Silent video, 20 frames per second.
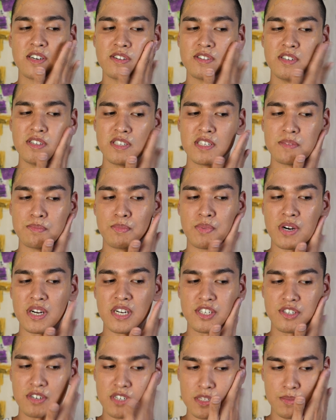I don't use a
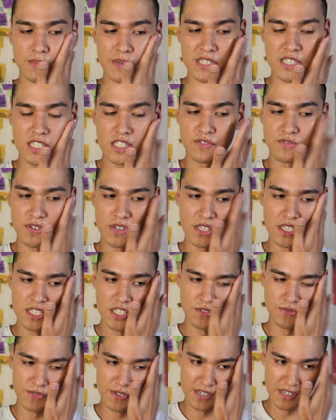brush or sponges for
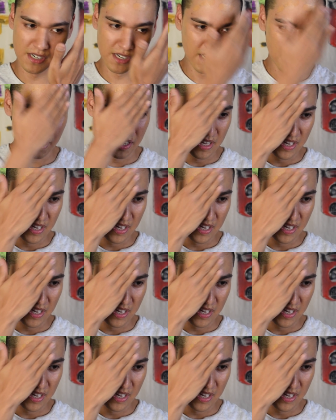this one,